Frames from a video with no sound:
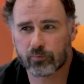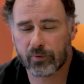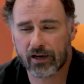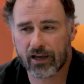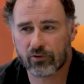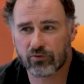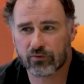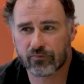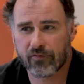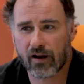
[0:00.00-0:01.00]
pick out
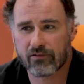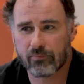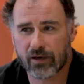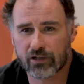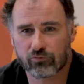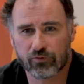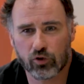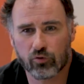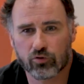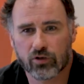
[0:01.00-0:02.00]
the very best
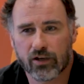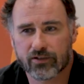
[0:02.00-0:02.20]
reviews,